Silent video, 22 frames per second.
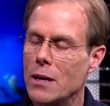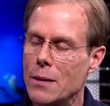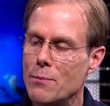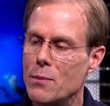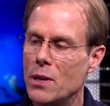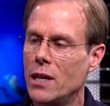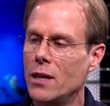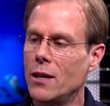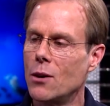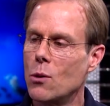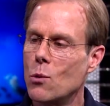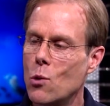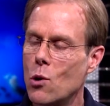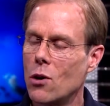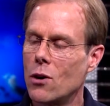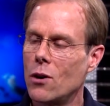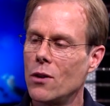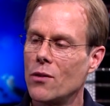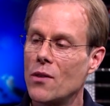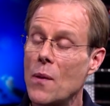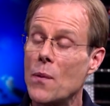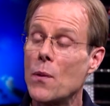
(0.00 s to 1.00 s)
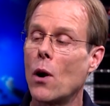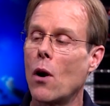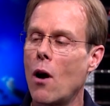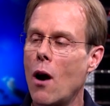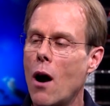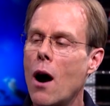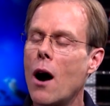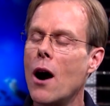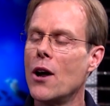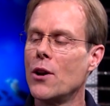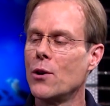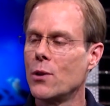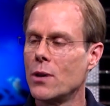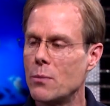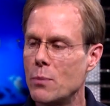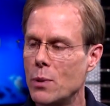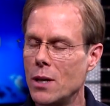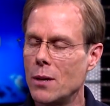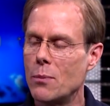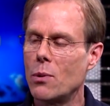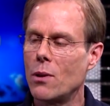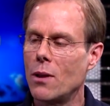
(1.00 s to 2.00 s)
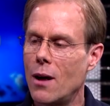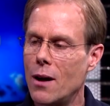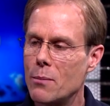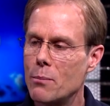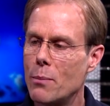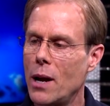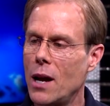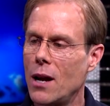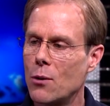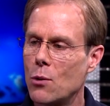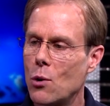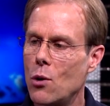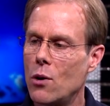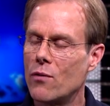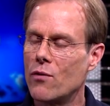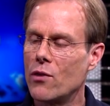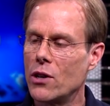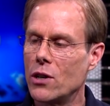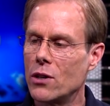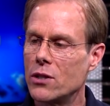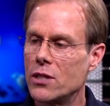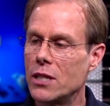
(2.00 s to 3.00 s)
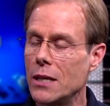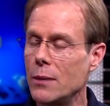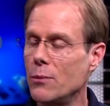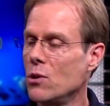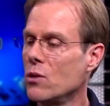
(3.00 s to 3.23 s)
immediate world that there are 100 people on payroll for your team.